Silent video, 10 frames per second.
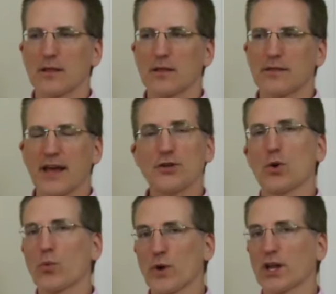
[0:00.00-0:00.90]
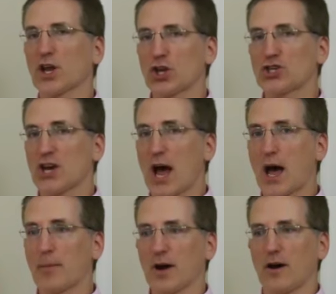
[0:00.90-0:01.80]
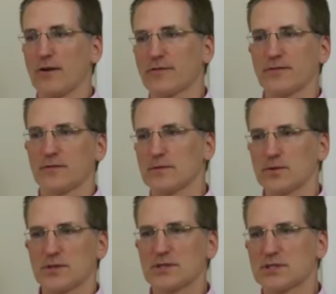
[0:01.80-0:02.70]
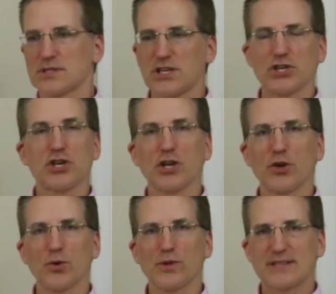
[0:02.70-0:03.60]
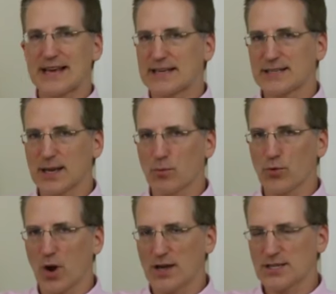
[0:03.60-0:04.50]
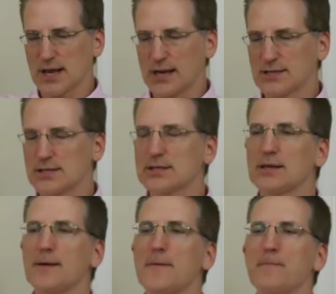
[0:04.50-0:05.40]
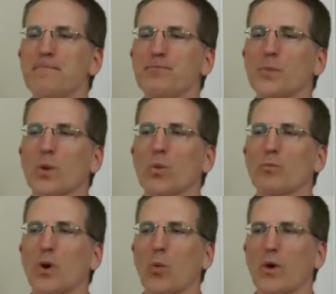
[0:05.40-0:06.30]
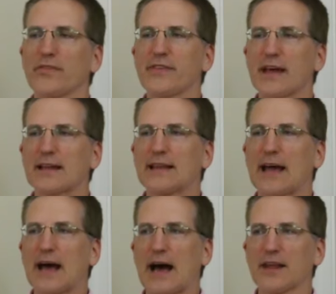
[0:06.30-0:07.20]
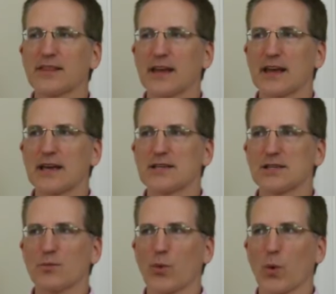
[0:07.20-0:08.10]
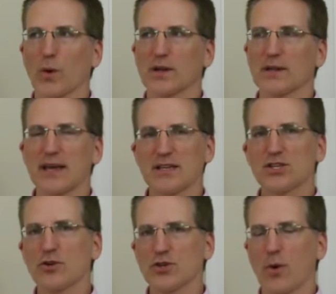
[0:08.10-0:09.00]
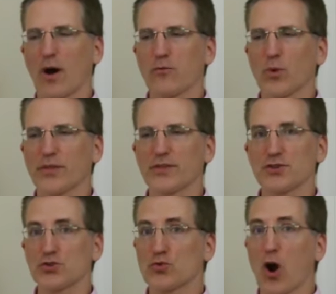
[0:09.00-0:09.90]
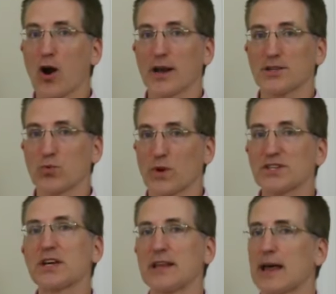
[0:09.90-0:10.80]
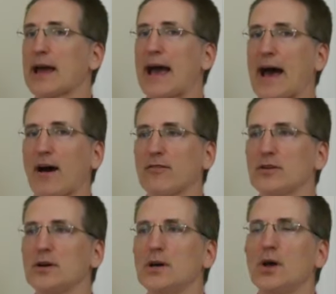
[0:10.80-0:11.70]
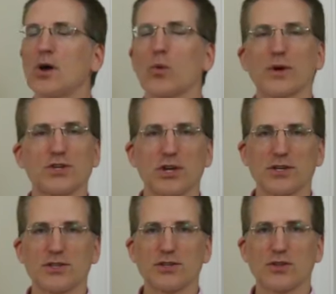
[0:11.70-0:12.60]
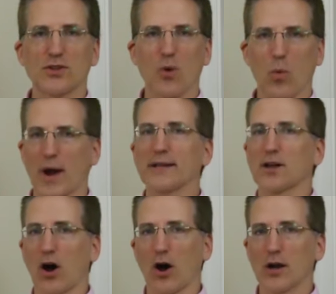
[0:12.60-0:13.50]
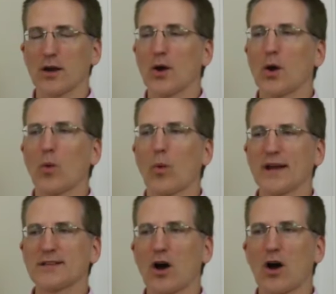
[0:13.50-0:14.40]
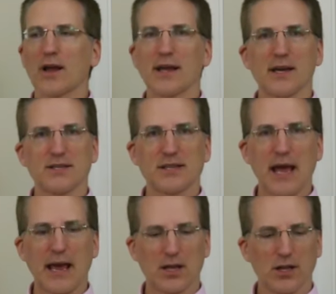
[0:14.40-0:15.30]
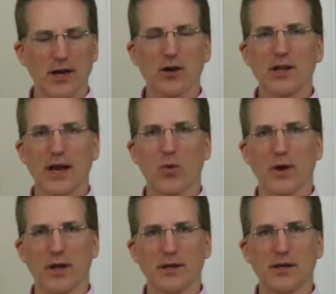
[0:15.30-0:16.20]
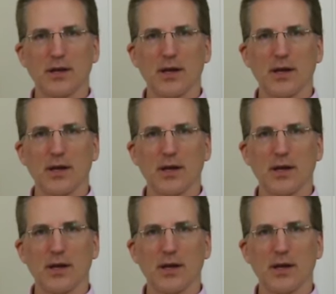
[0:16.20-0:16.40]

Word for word: They do a really good job of teaching you the tasting process. But one thing that I think is important, they start you off with the strongest whiskey they have, which is the White Dog. White Dog is a clear liquid